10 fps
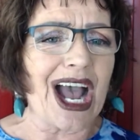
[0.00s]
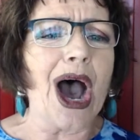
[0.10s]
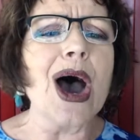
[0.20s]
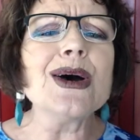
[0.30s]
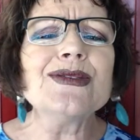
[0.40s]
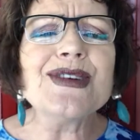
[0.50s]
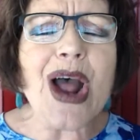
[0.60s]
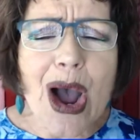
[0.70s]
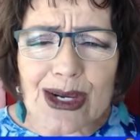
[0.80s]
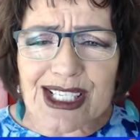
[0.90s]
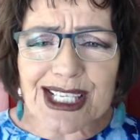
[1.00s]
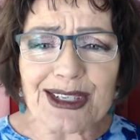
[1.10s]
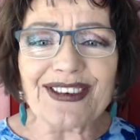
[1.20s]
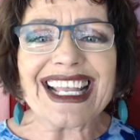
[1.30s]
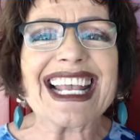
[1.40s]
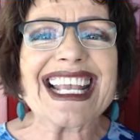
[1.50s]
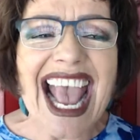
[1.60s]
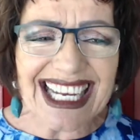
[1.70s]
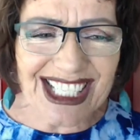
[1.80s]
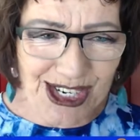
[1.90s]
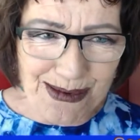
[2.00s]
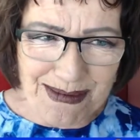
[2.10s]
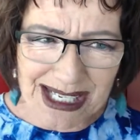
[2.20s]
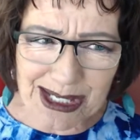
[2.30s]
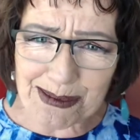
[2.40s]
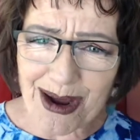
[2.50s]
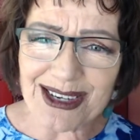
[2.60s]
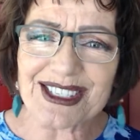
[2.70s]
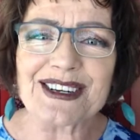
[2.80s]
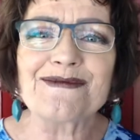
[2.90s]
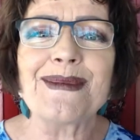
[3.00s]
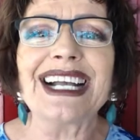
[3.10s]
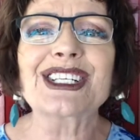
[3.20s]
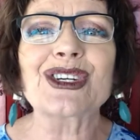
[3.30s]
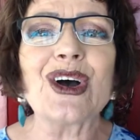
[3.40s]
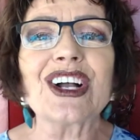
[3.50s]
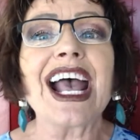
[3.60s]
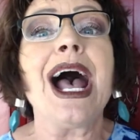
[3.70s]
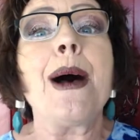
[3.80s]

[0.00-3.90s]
Oh no, Sylvia, yes, you missed most of my talk,